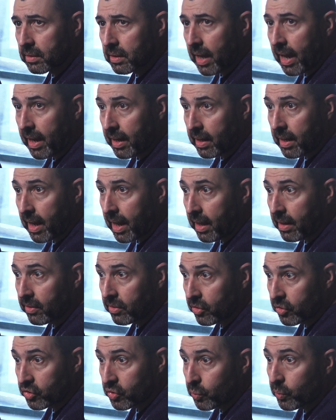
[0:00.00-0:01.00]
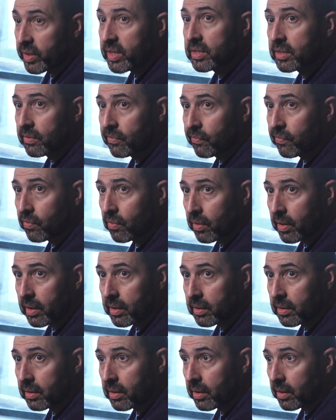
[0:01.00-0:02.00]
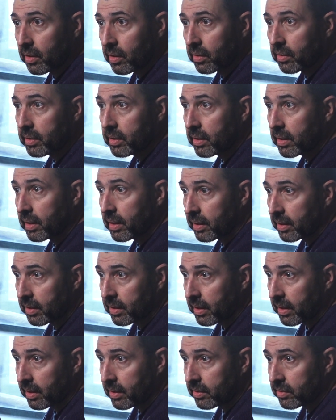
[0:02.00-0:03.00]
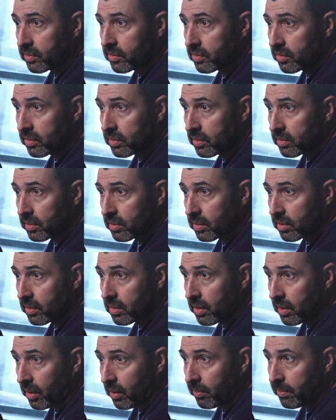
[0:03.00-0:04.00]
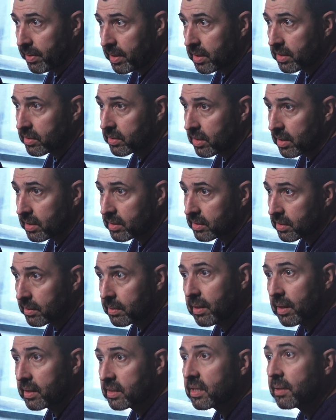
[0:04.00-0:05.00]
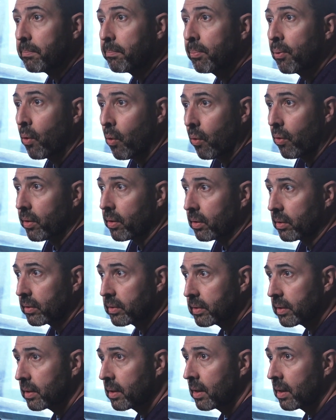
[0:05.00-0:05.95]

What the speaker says: And there's a reason for it, and it, because it's important.